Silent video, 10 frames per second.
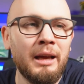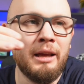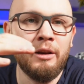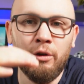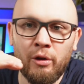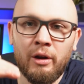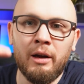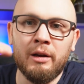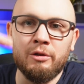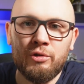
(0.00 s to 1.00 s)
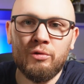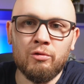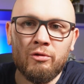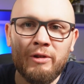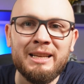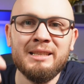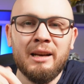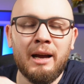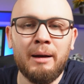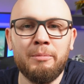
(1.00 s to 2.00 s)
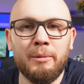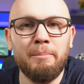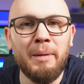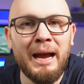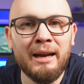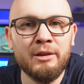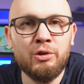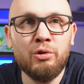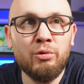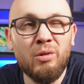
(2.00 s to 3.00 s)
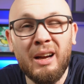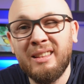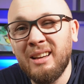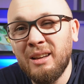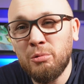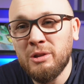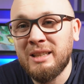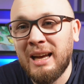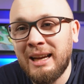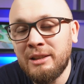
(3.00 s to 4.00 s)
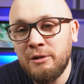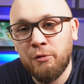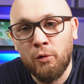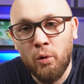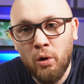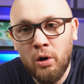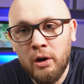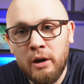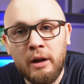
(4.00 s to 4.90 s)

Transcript: in order to raise it up back to, I think it was 94%.